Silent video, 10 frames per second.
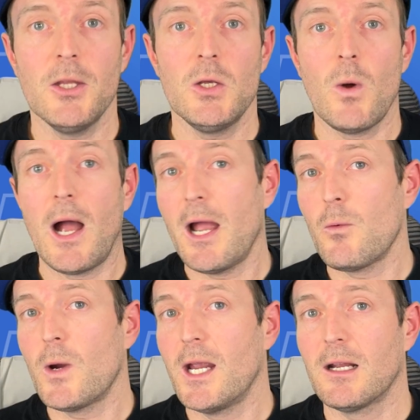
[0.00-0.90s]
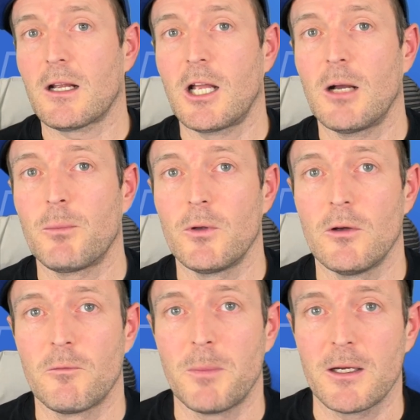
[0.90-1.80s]
the UI, we had a
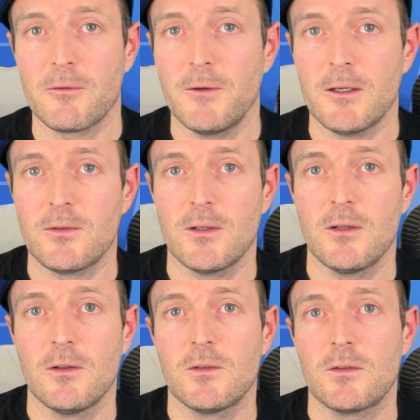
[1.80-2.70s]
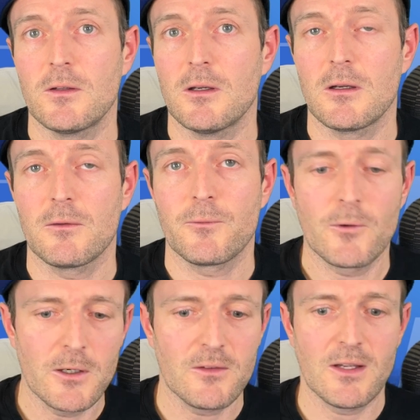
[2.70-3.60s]
couple of bug fixes. Uh,
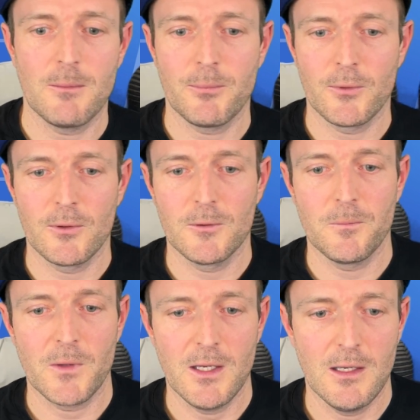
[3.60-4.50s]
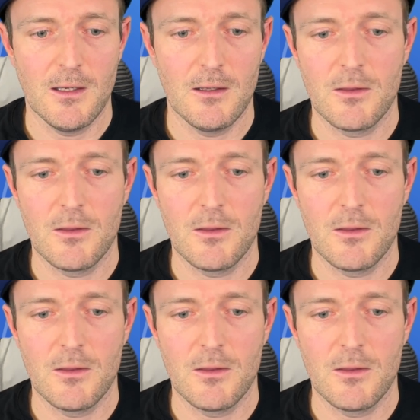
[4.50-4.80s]
for example, uh,